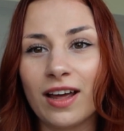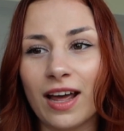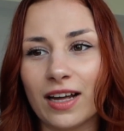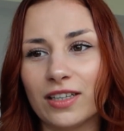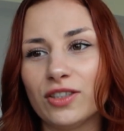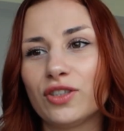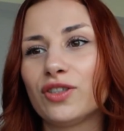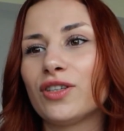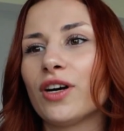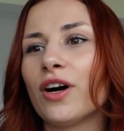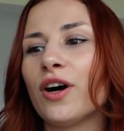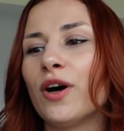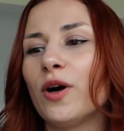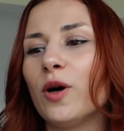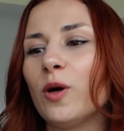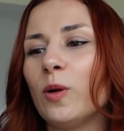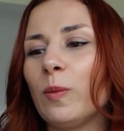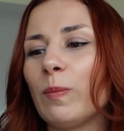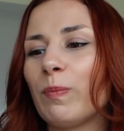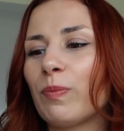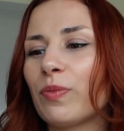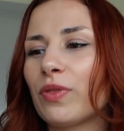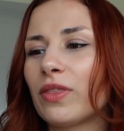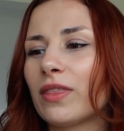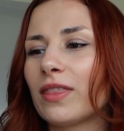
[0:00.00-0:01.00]
And
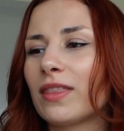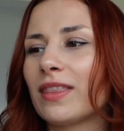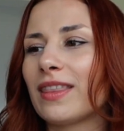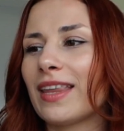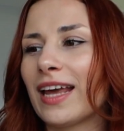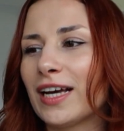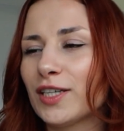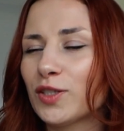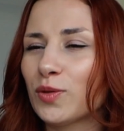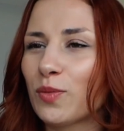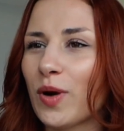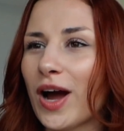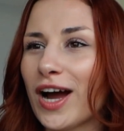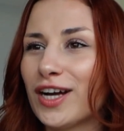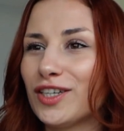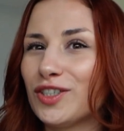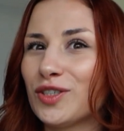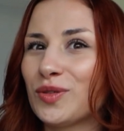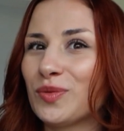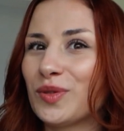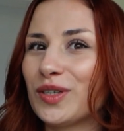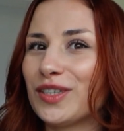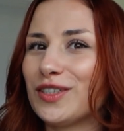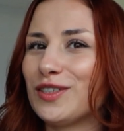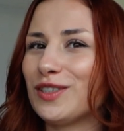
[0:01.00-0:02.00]
so that's why I
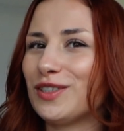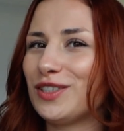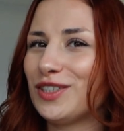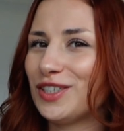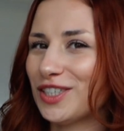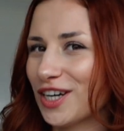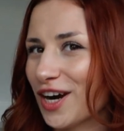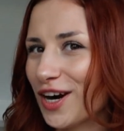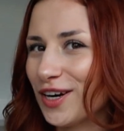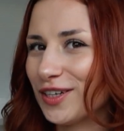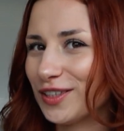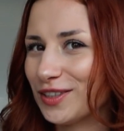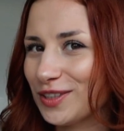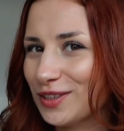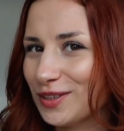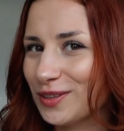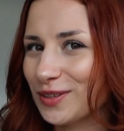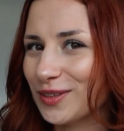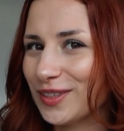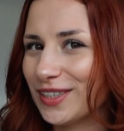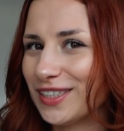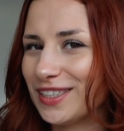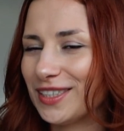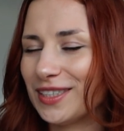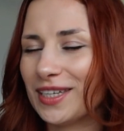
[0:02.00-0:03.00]
just wanted to share the
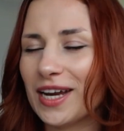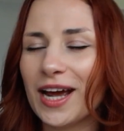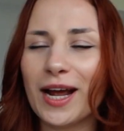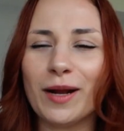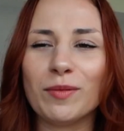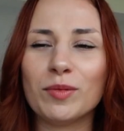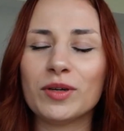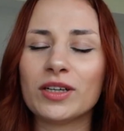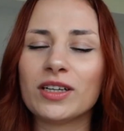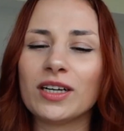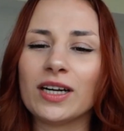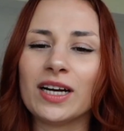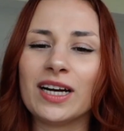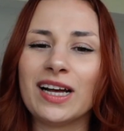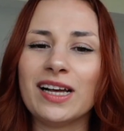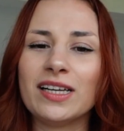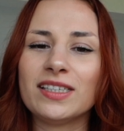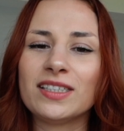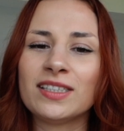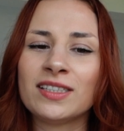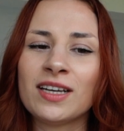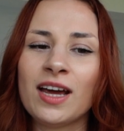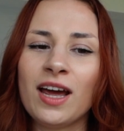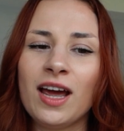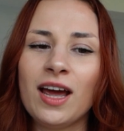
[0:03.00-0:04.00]
story today,
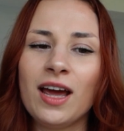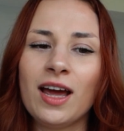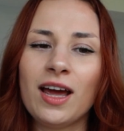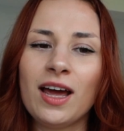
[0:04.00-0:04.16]
because